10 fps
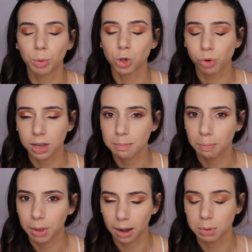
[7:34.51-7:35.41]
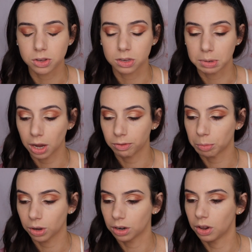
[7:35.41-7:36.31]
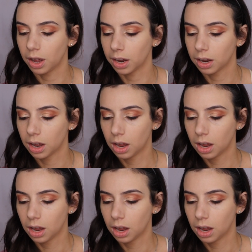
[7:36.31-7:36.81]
which really kind of pisses me off, I'm not gonna lie.